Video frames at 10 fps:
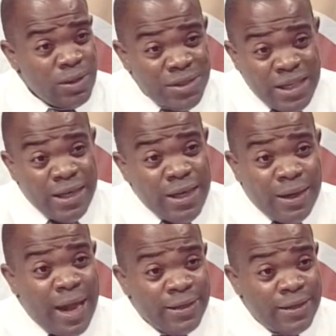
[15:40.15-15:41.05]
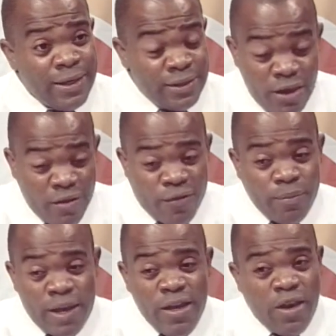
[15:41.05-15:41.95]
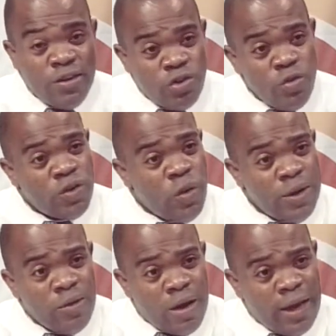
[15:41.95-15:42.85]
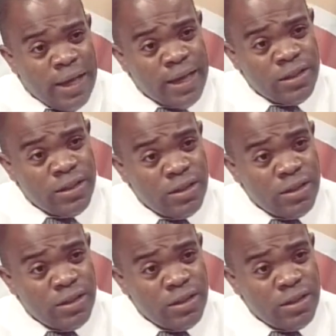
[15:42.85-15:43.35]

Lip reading: GED classes. From there you can choose to go into college.